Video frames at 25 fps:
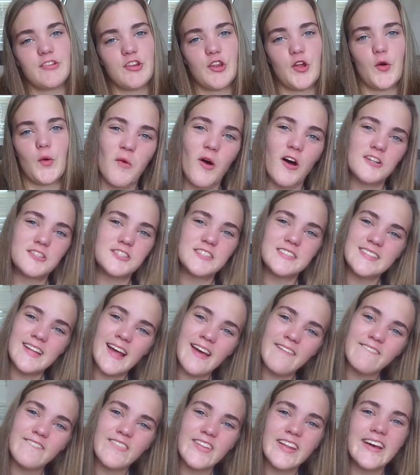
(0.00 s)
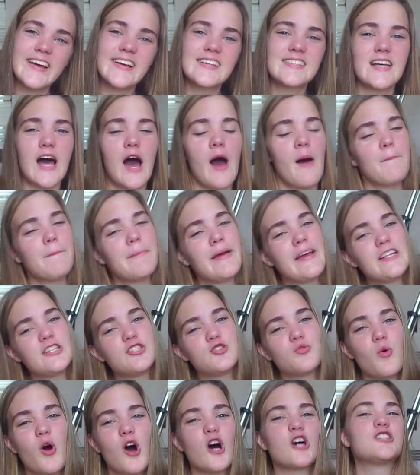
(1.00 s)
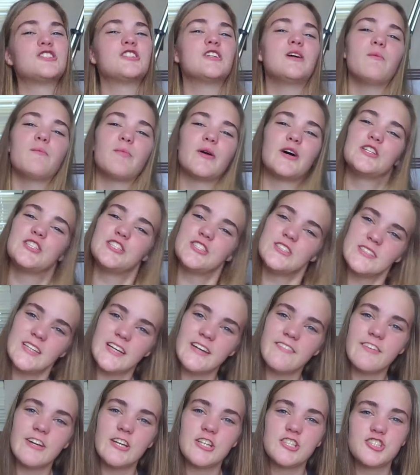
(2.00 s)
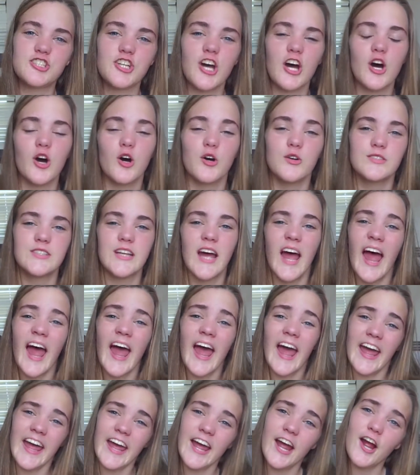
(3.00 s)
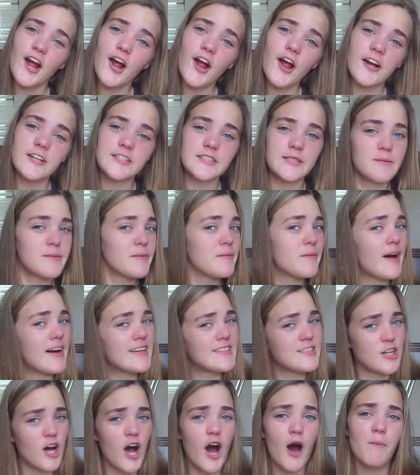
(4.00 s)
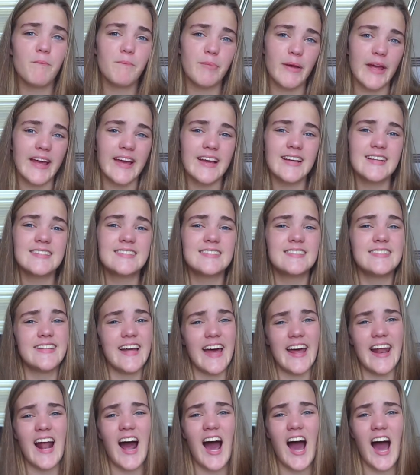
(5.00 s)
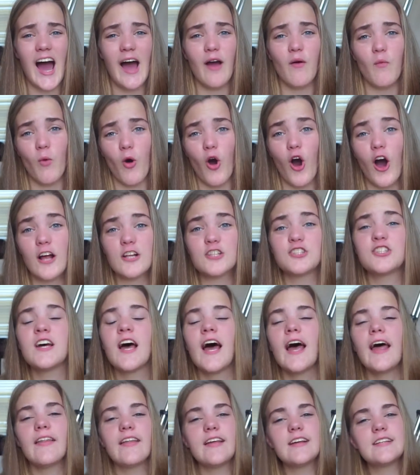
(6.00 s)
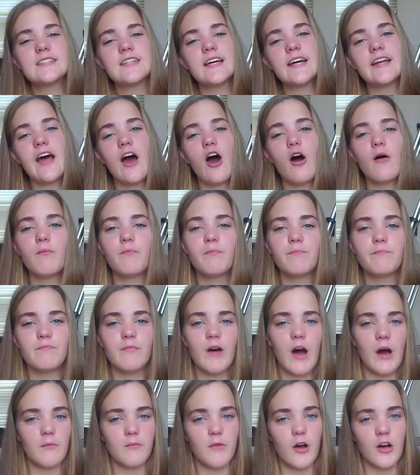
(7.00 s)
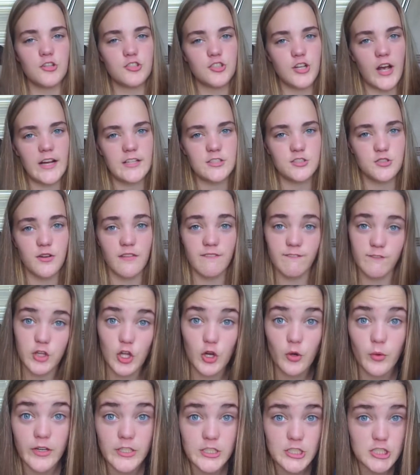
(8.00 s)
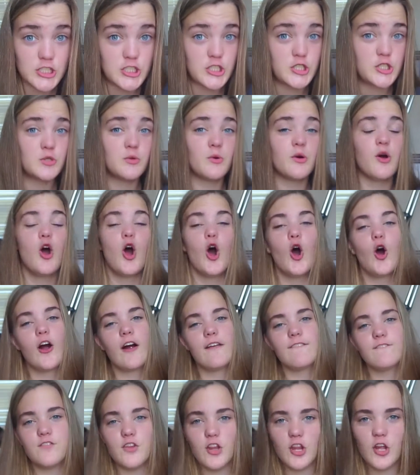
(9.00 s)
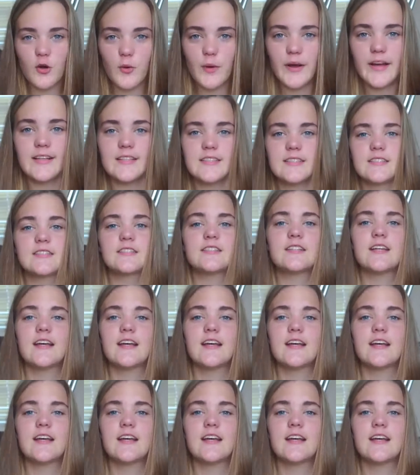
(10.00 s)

watching Netflix, I'm binge watching a bunch of TV shows. Here are some of my top picks that I watch. This can help, I'm not trying to influence you or influence